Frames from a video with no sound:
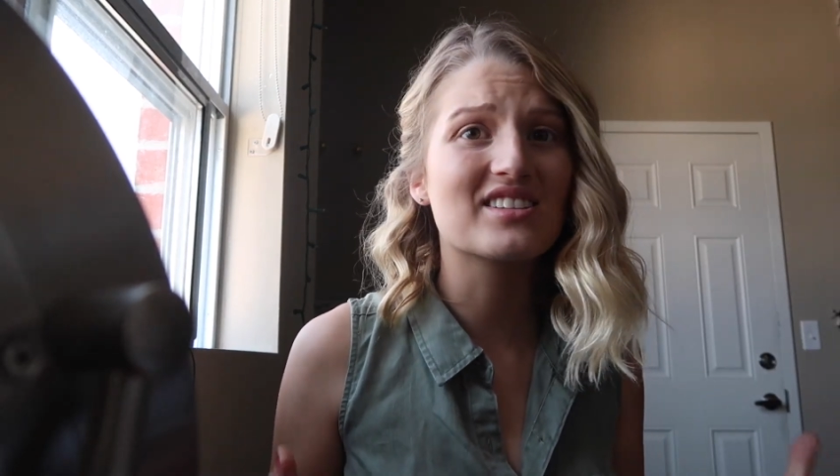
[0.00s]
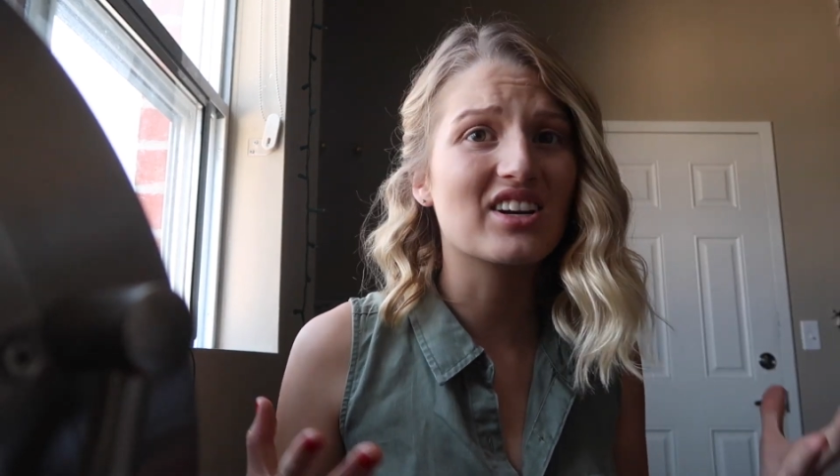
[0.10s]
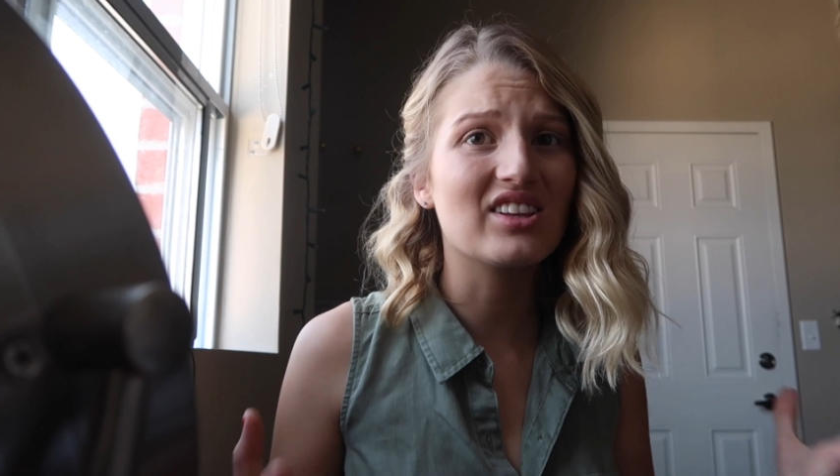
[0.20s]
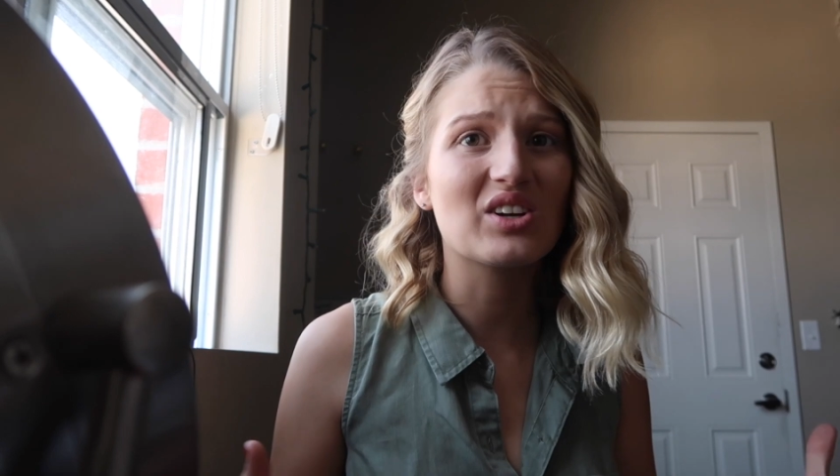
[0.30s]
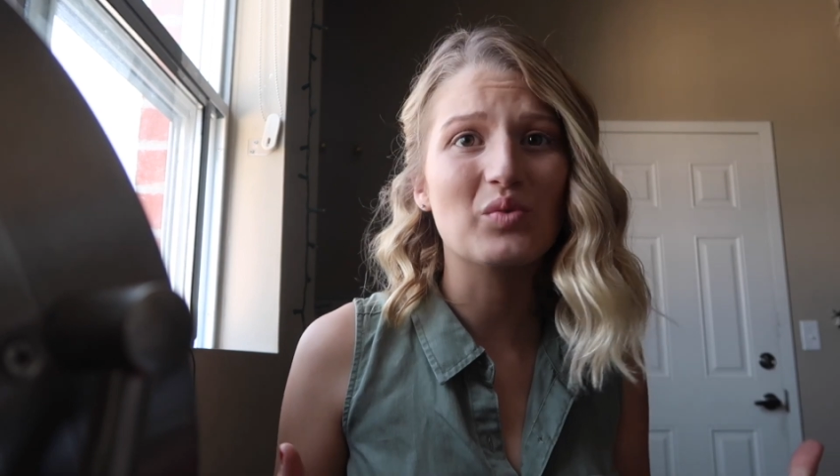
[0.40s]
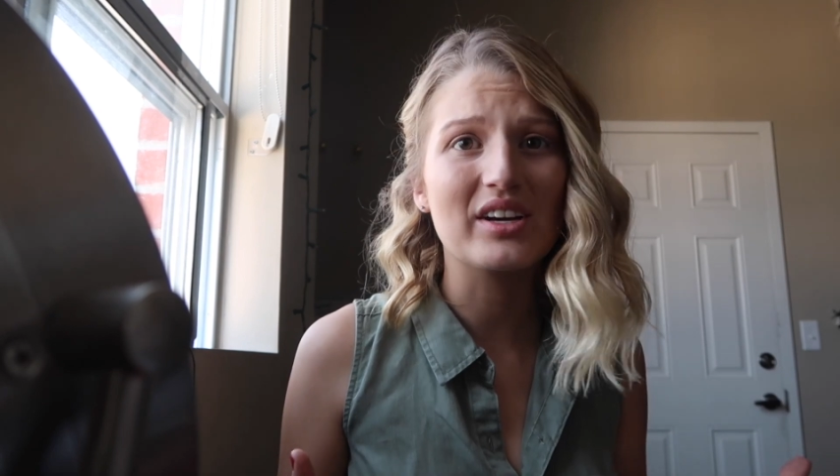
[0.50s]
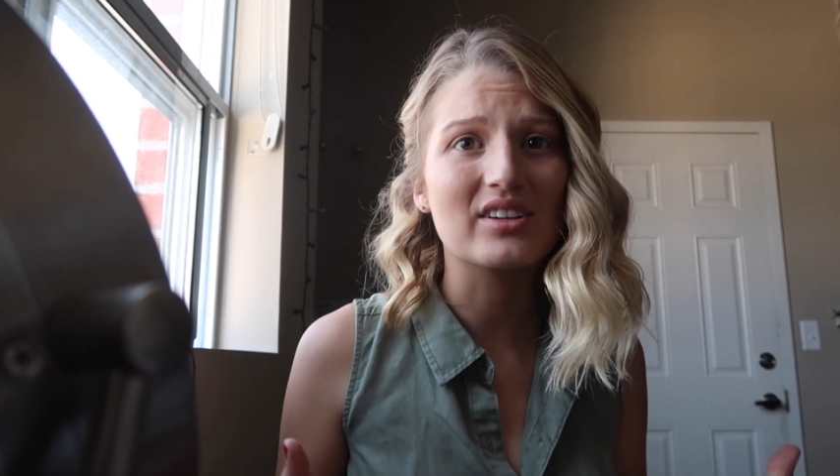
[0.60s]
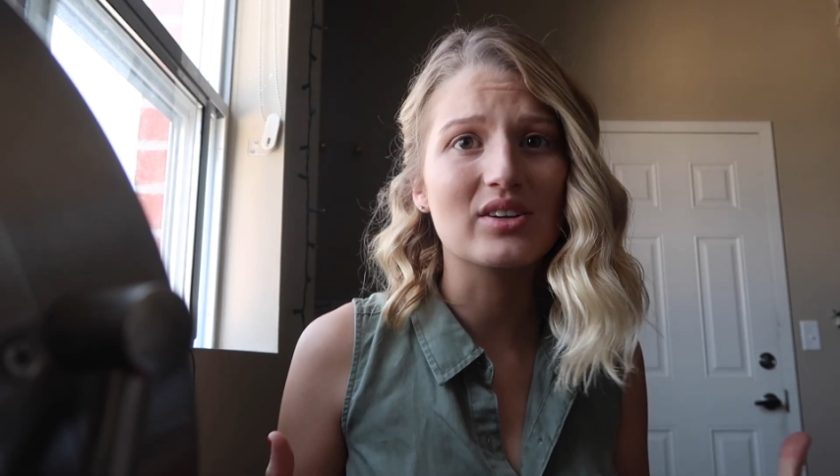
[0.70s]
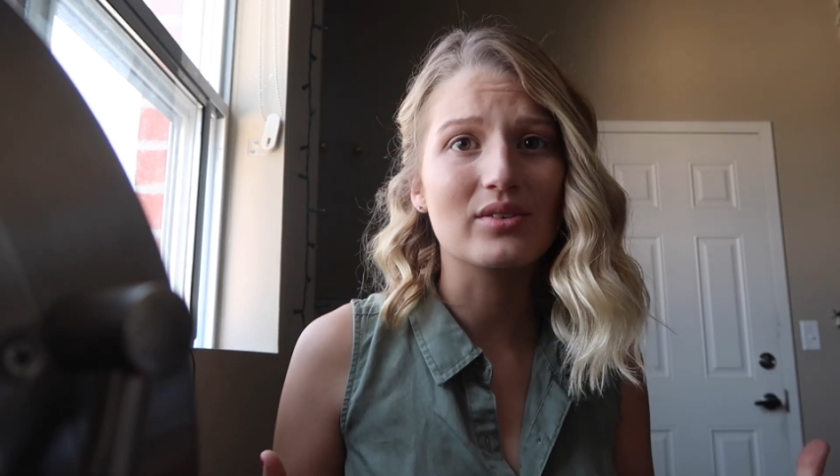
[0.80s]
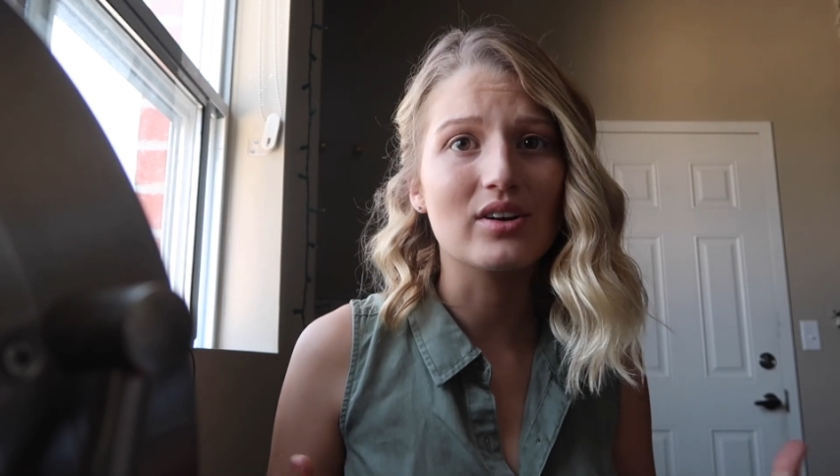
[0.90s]
It's going to look weird
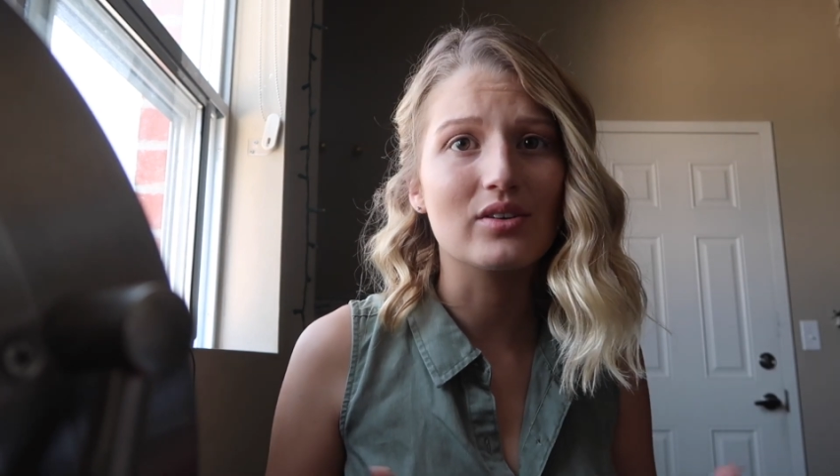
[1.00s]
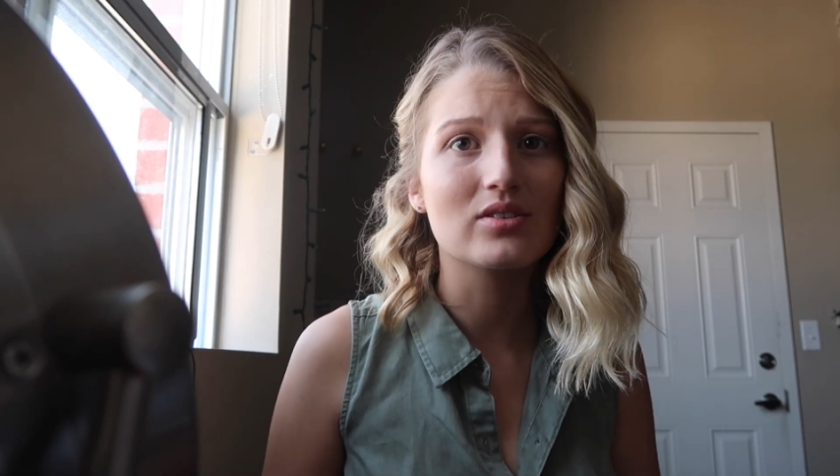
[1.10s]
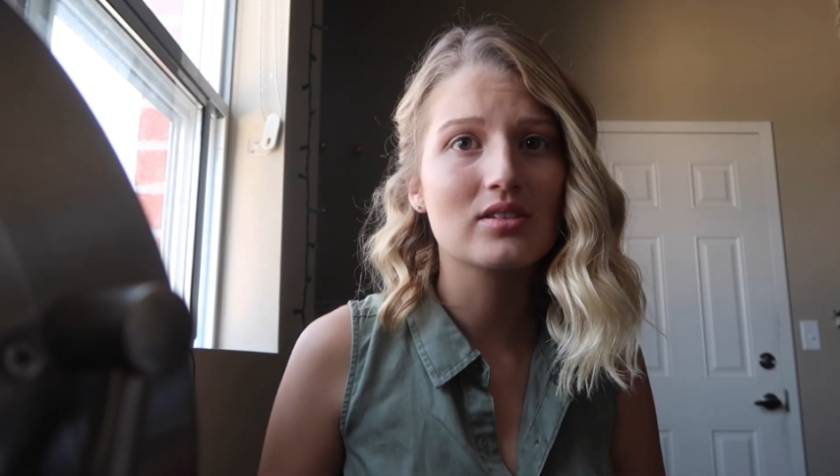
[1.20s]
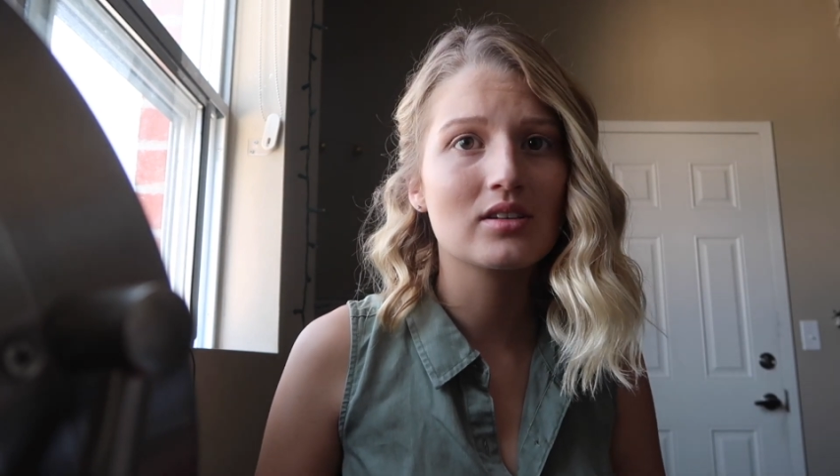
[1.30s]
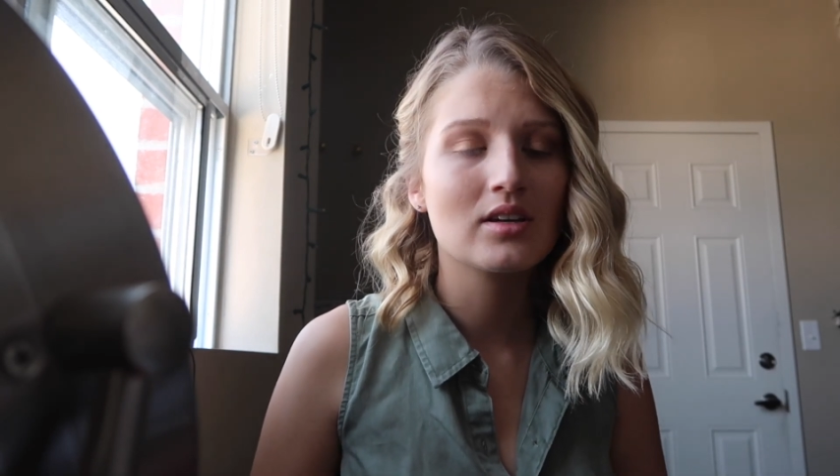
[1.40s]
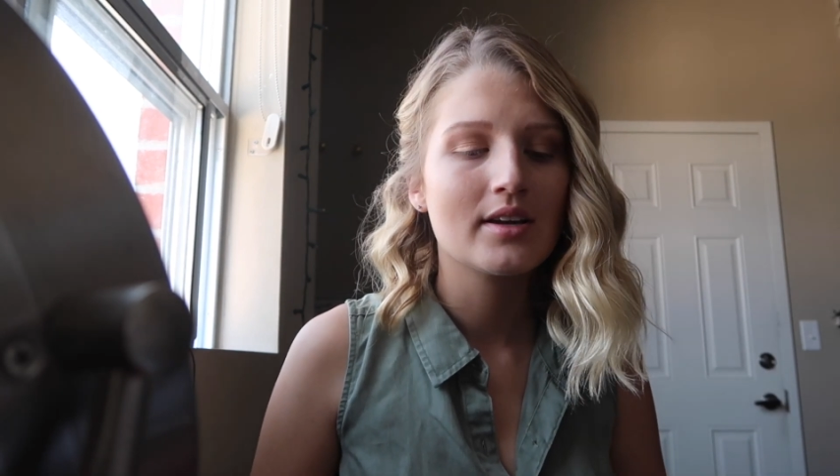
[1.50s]
and gross.